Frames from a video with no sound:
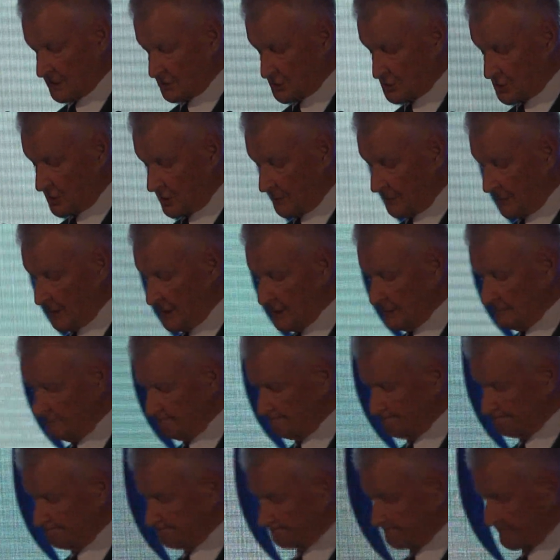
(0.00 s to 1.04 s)

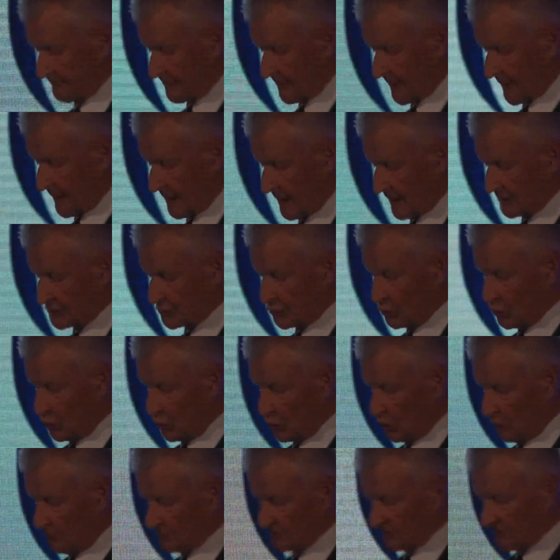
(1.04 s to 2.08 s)
Germany, as
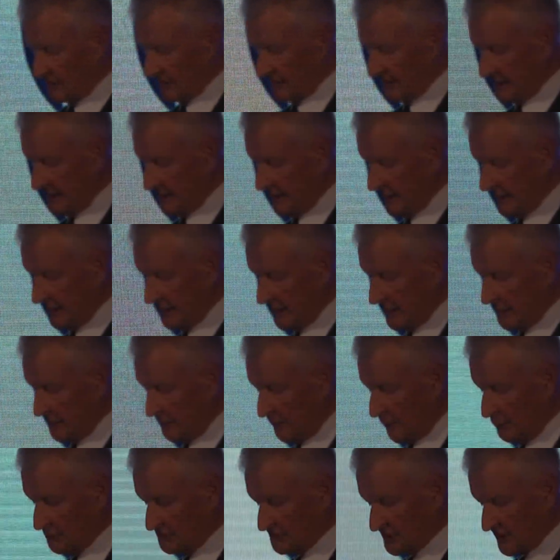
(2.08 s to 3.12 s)
Europe's leading and
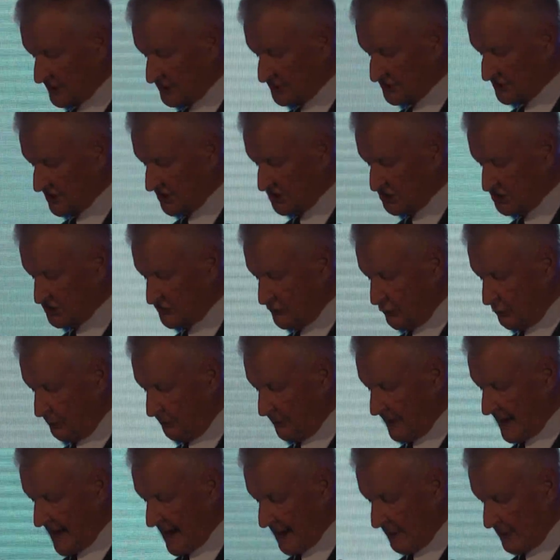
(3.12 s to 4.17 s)
most
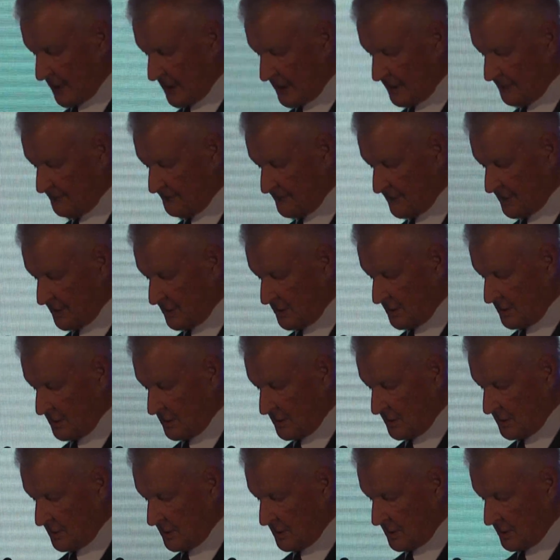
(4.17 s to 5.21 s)
successful power,
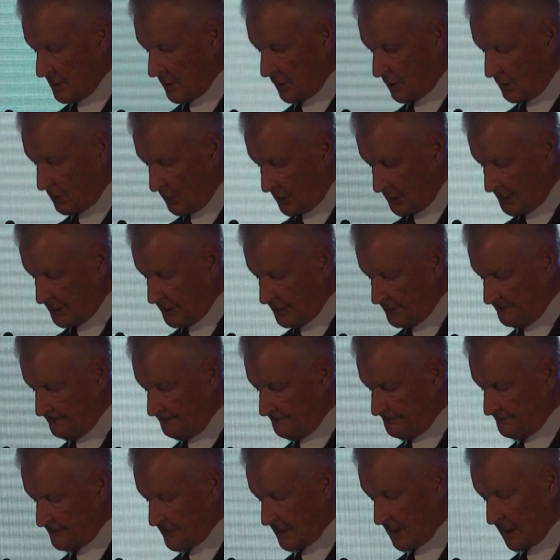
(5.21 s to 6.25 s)
could
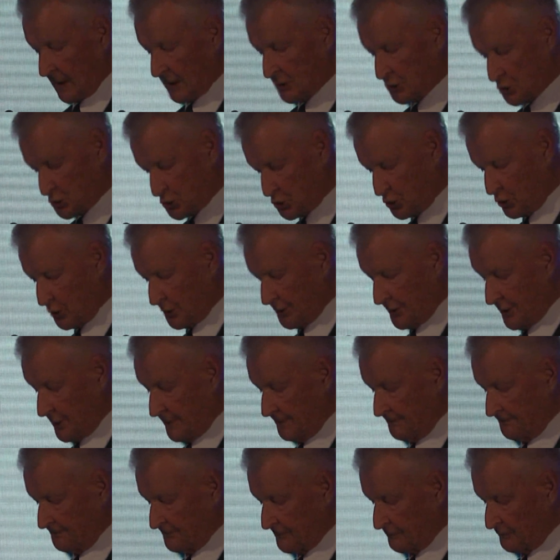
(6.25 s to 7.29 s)
and
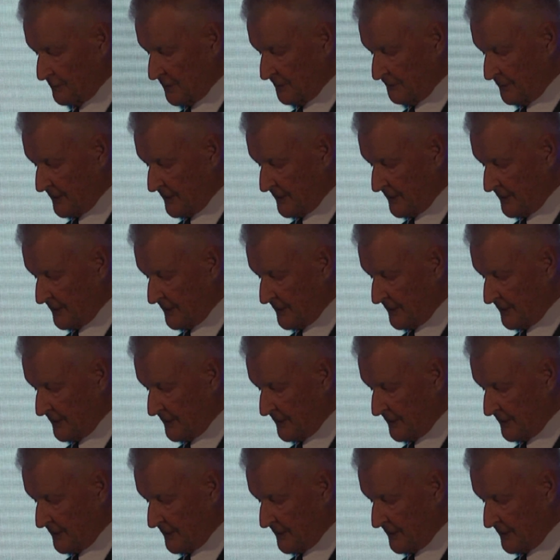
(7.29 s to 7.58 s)
should be